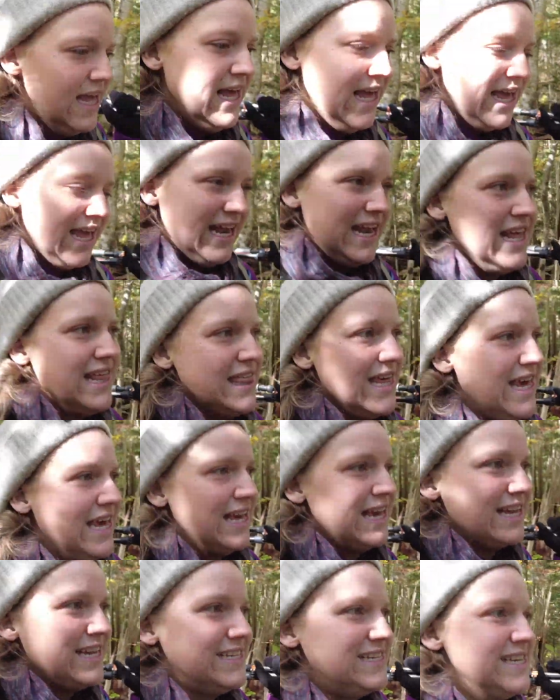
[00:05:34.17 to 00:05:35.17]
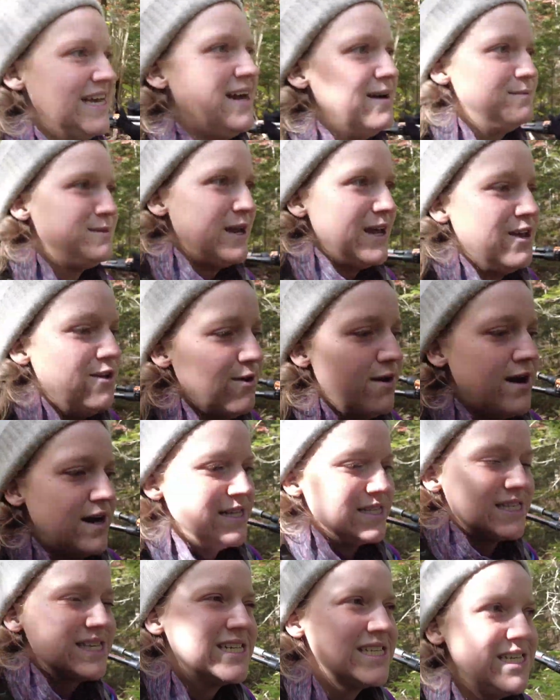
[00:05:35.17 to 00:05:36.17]
Anything I need to update you
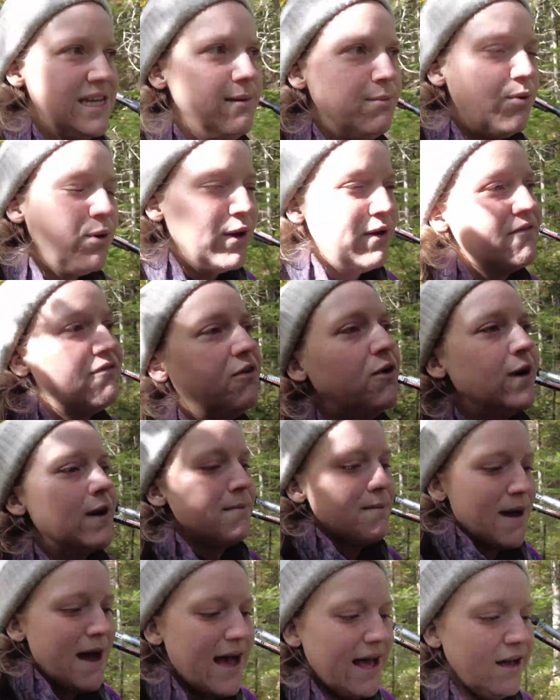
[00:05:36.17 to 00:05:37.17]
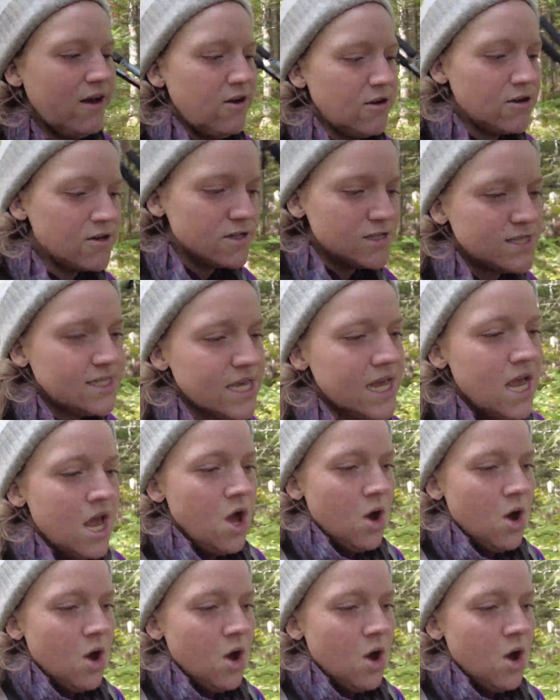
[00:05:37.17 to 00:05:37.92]
on? 16.4 miles.